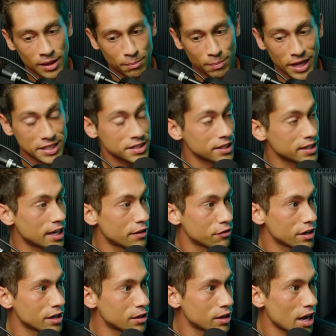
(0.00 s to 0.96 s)
basically
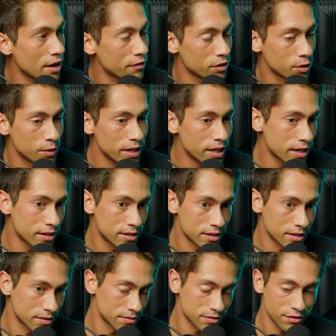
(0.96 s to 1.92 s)
every week
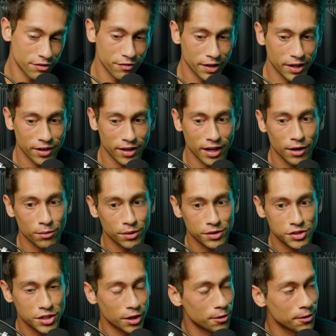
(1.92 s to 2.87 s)
to figure out
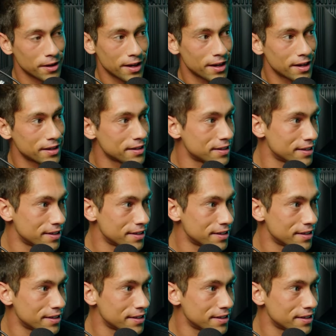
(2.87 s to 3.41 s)
what's going on.